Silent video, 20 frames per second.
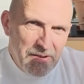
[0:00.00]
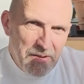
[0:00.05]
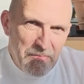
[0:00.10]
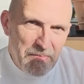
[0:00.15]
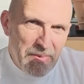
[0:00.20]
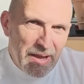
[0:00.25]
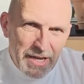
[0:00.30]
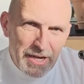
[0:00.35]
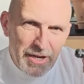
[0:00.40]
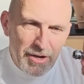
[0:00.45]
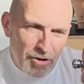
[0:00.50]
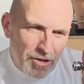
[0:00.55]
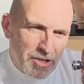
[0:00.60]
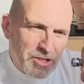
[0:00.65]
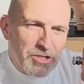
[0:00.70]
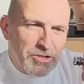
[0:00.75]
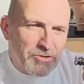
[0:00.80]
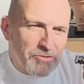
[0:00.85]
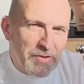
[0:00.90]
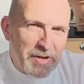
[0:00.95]
make it an
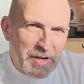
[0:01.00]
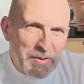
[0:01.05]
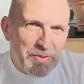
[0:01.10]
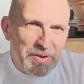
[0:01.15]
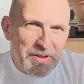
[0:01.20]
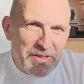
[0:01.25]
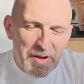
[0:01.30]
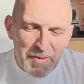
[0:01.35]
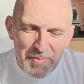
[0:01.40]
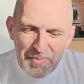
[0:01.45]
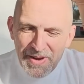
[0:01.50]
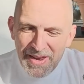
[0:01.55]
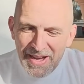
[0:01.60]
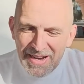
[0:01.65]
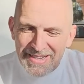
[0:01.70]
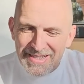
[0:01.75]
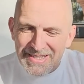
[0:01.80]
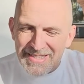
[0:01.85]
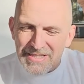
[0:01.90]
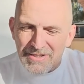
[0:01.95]
oxygen rebreather
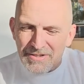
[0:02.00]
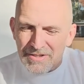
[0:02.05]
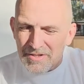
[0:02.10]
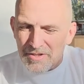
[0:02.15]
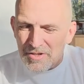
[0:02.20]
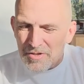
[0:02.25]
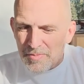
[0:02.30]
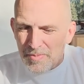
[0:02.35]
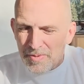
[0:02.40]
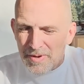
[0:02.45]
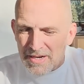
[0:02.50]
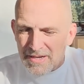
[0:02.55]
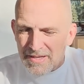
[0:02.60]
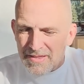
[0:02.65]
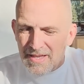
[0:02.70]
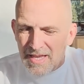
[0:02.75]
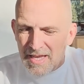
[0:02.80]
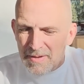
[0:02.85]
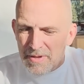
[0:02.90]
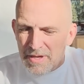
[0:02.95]
plug, so you plug
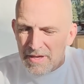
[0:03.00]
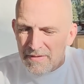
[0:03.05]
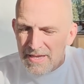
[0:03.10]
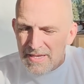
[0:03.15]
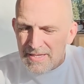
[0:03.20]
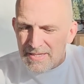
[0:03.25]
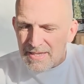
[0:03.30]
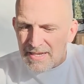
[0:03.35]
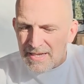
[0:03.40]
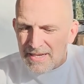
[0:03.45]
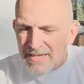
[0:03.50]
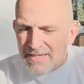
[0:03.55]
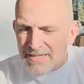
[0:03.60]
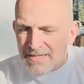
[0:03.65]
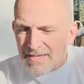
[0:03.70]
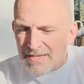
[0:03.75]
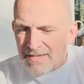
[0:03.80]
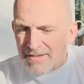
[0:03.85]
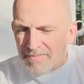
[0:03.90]
the MAD side